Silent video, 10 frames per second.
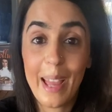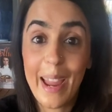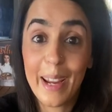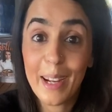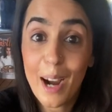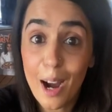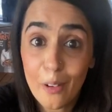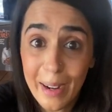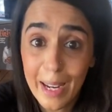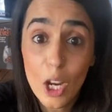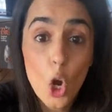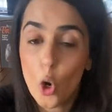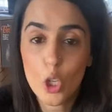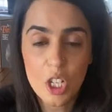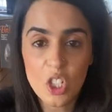a curry
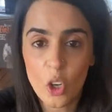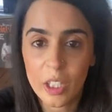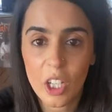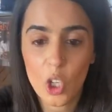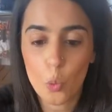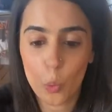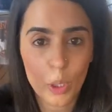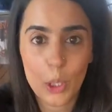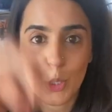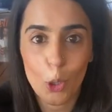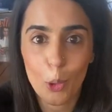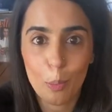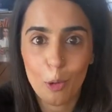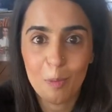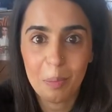or just on their own with a dollop
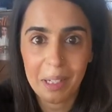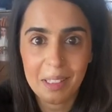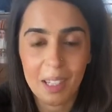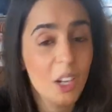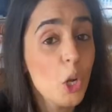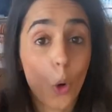of butter?